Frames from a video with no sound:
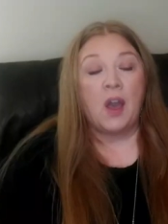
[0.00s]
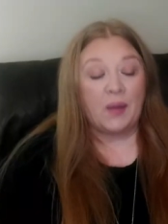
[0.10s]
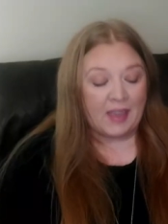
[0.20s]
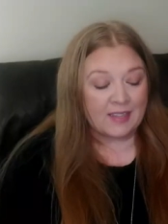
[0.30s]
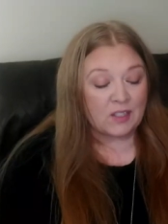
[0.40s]

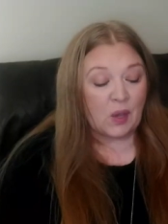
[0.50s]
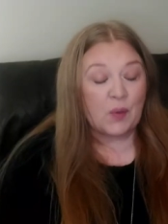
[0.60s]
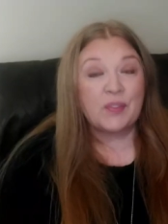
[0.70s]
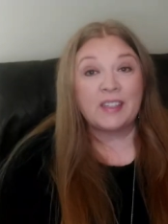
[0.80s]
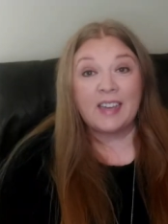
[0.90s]
Okay,
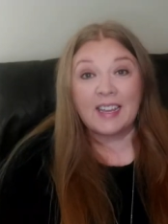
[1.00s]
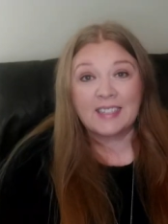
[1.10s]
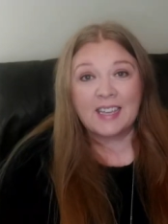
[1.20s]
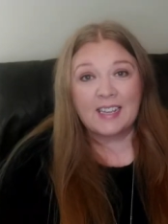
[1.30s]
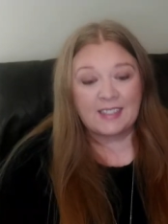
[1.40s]
so the
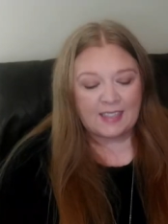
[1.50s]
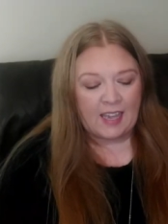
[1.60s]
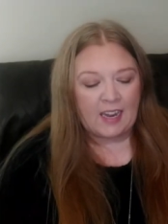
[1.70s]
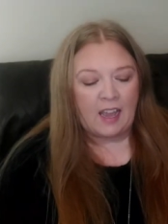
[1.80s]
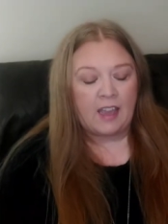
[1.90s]
next things
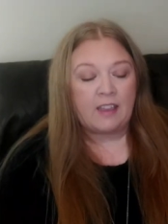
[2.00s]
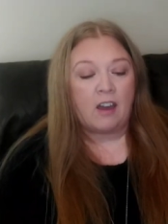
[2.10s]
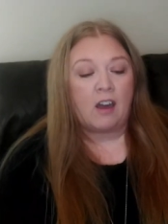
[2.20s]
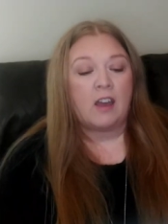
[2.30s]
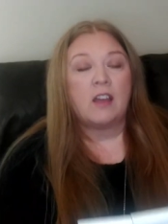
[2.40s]
that I
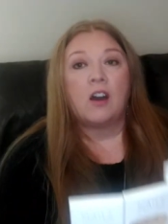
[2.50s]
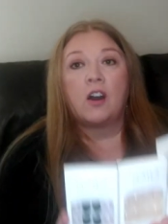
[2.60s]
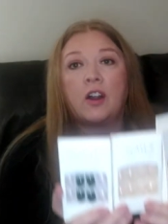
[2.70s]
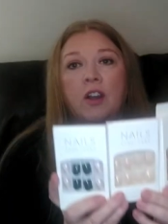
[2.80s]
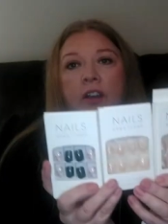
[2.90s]
got
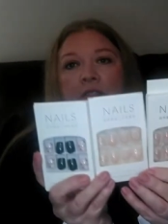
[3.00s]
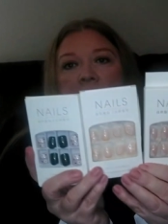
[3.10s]
are